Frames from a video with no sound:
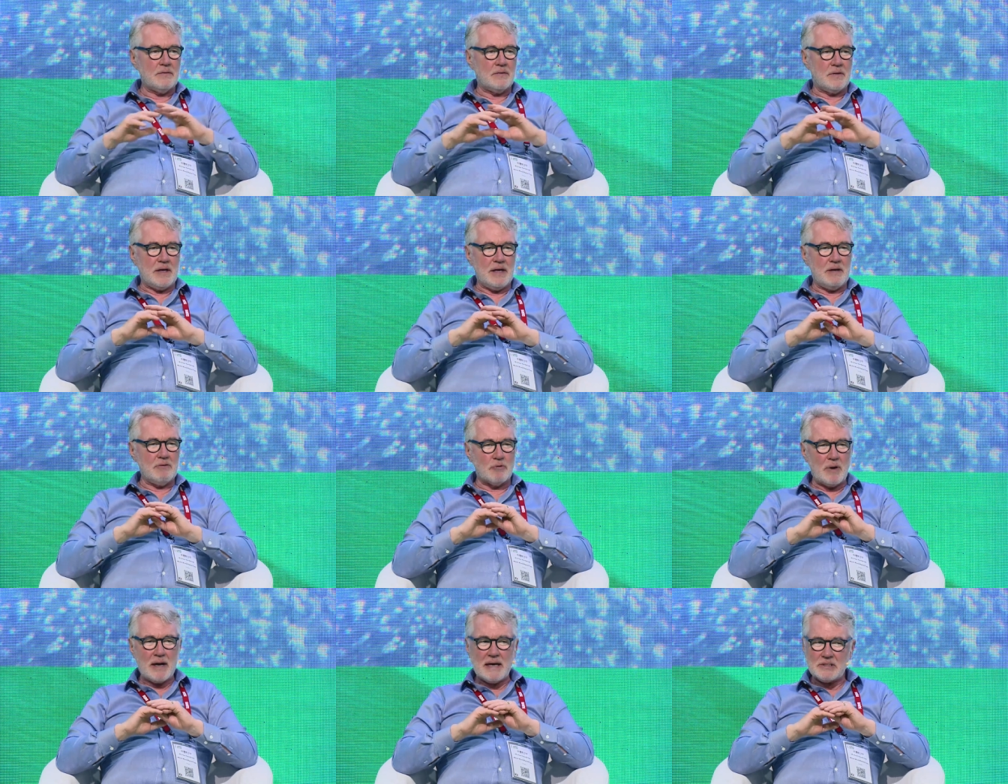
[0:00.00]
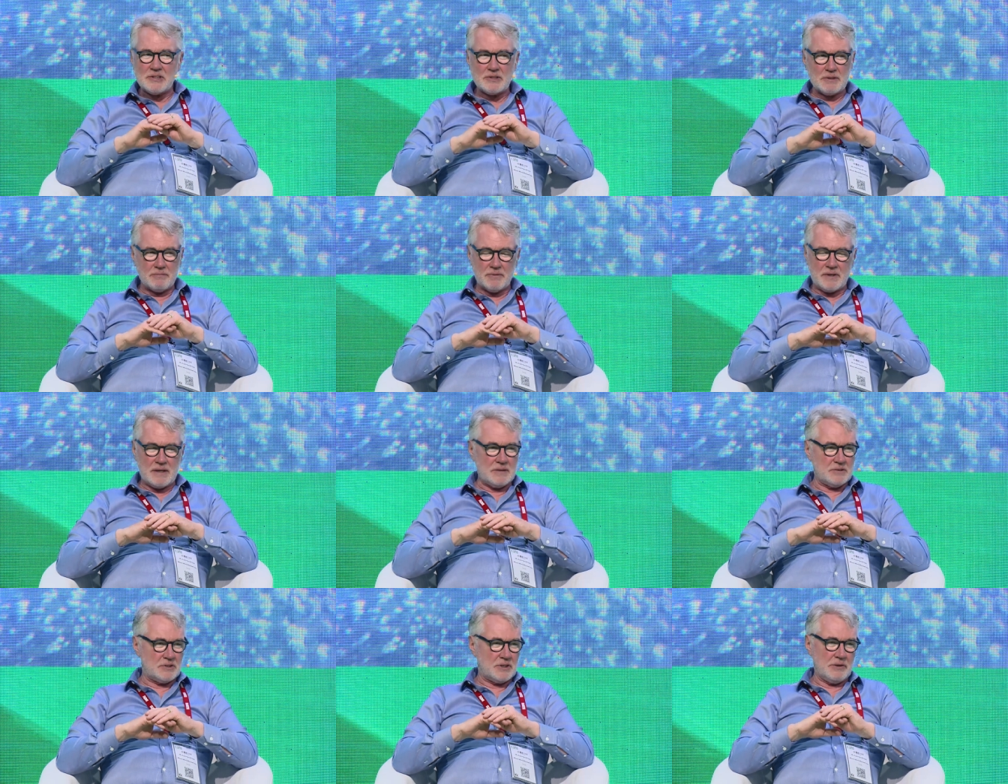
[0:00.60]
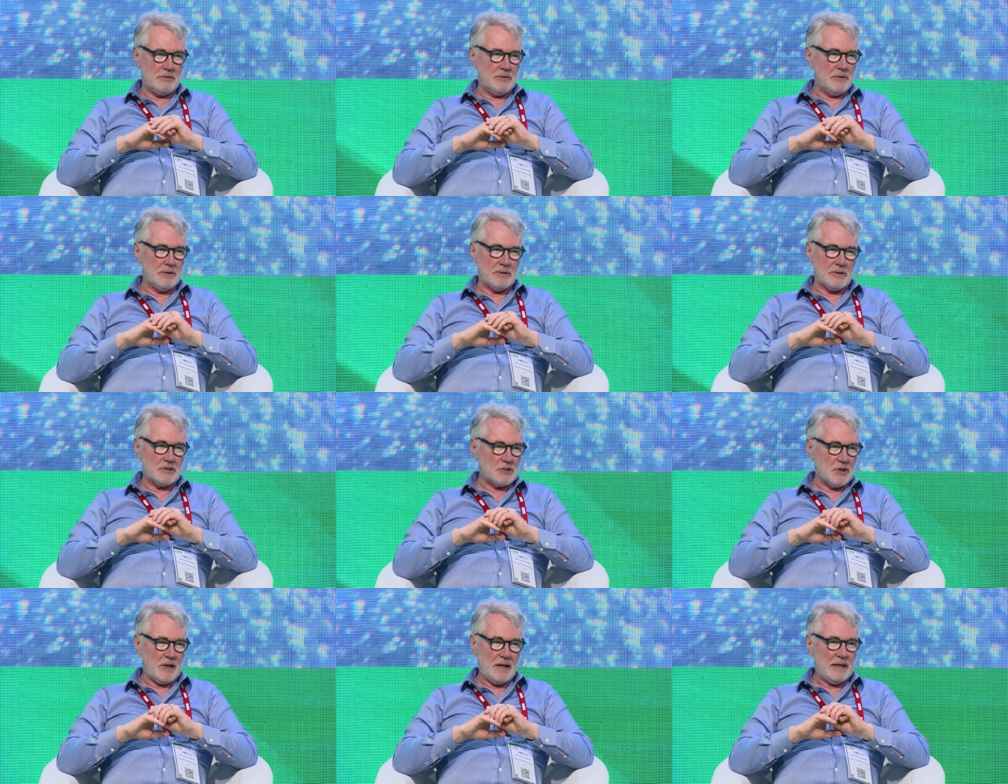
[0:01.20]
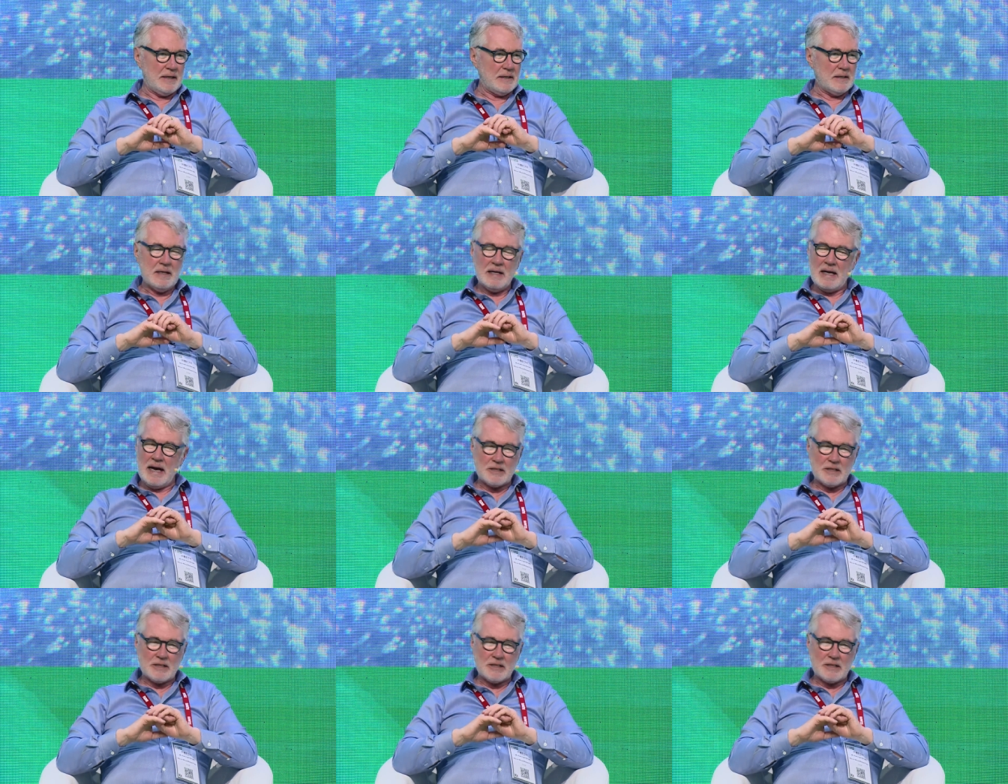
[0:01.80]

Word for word: the rest of the interior design